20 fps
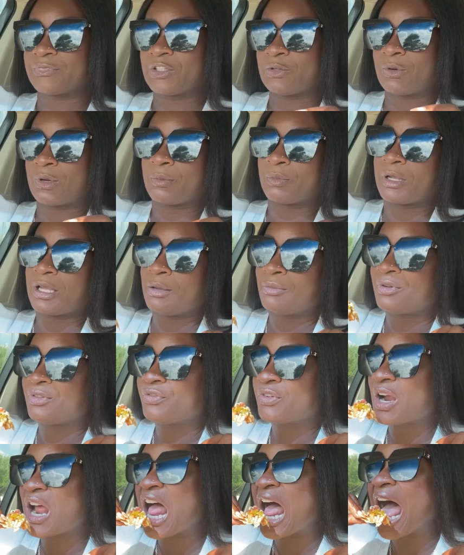where I'm coming
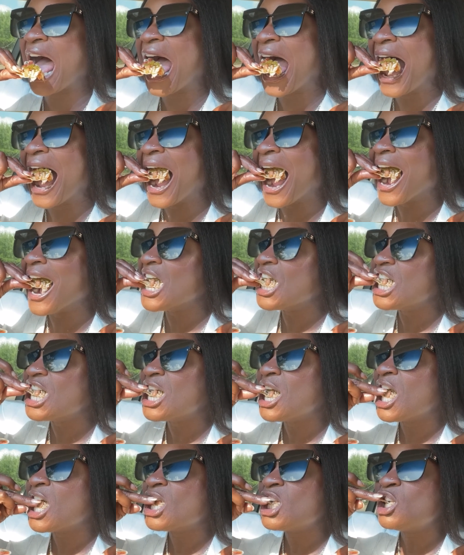from,
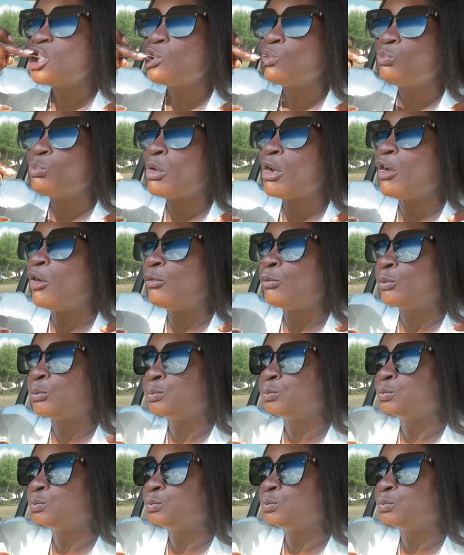but,